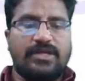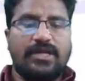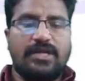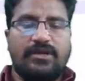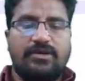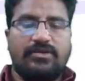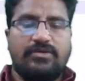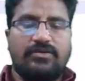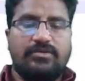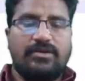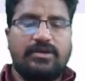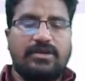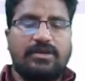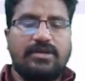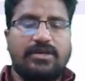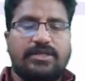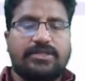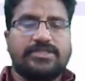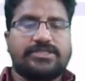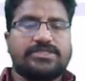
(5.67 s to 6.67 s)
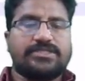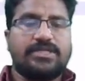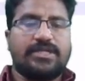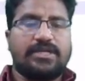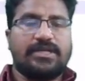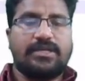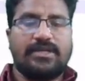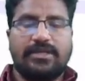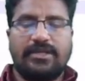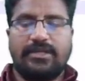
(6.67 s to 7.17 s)
Now let us
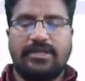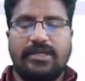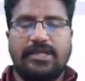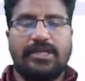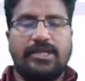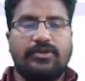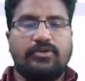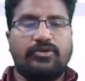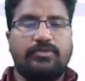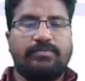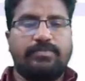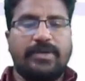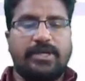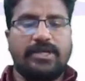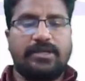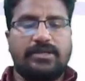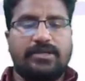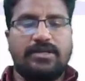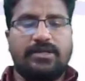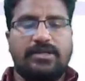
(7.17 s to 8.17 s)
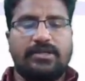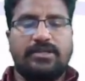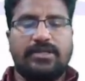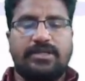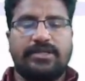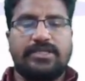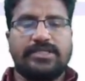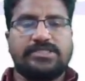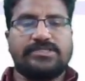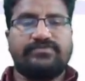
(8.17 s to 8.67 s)
start a new pattern
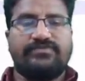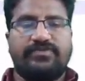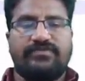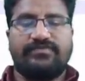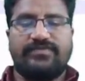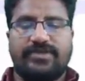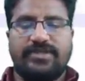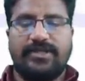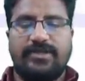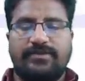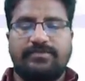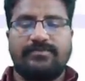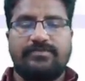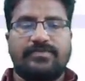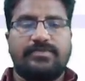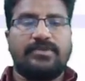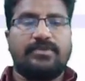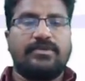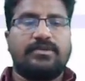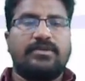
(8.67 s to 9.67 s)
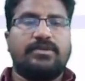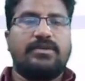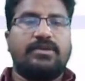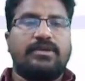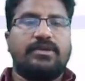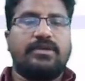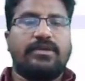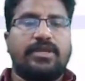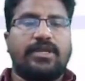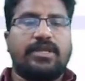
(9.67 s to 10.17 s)
that is 50.
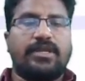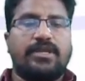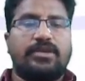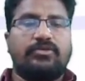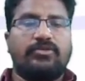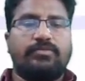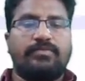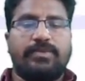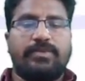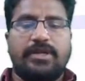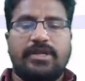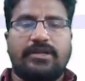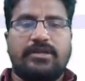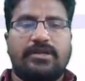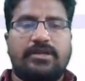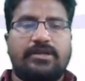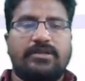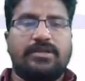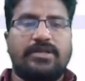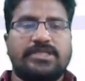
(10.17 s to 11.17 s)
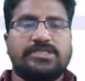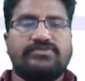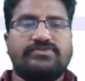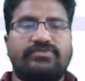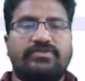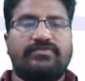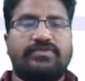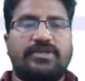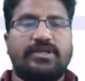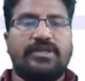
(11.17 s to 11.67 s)
A new pattern that is
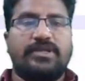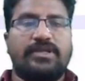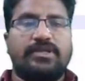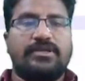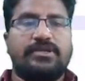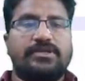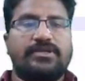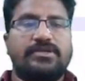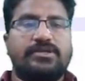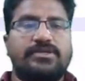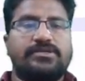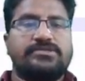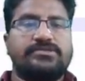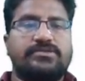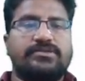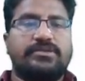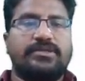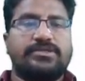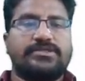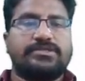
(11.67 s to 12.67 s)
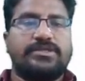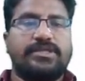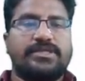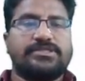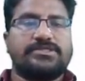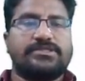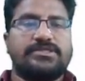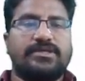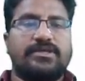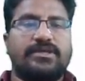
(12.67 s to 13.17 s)
50. So in this
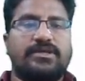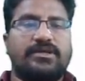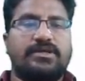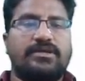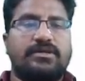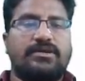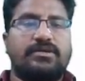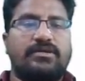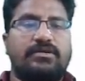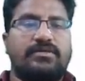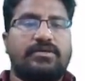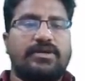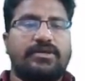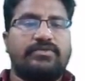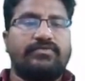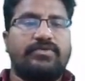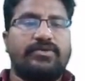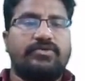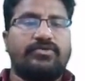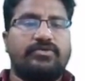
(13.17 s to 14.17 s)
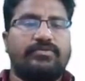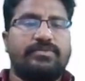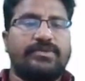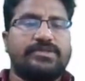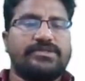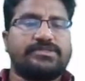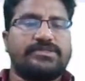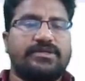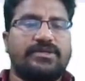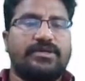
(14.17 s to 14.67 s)
case, what we do
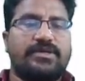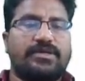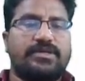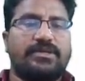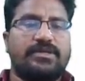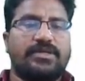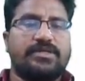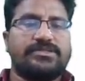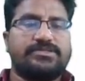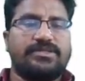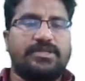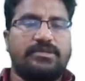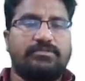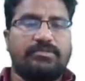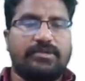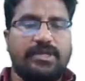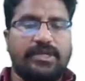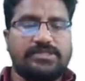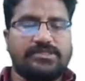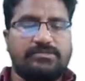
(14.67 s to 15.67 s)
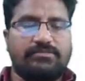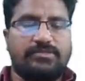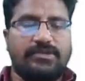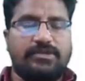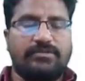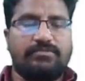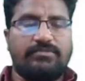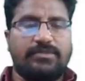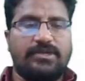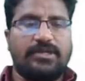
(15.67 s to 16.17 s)
means the same guys. Some
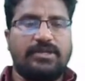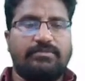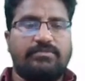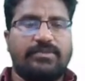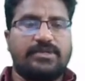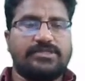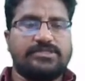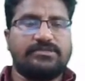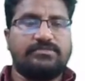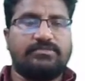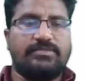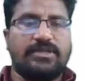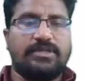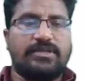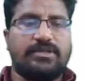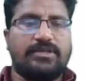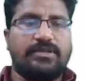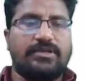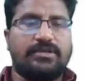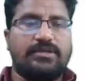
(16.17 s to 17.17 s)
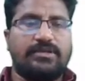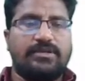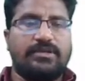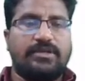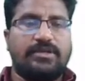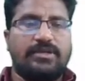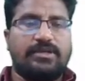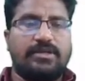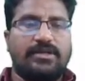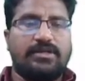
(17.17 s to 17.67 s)
dumbbell symbol here
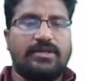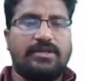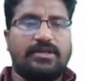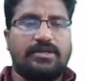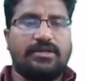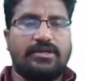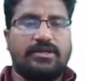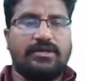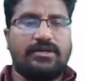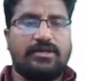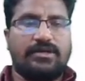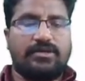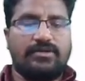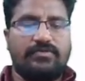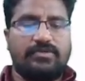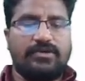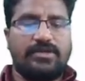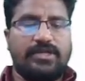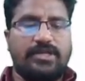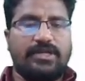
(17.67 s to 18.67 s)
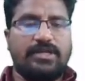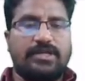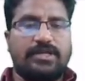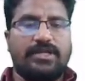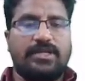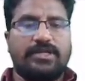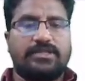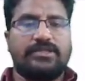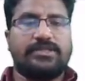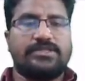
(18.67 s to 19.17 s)
will take
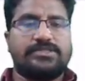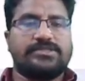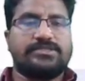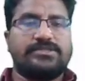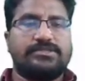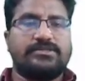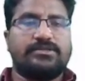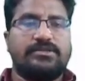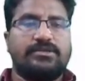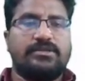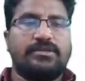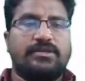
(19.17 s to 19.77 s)
like this,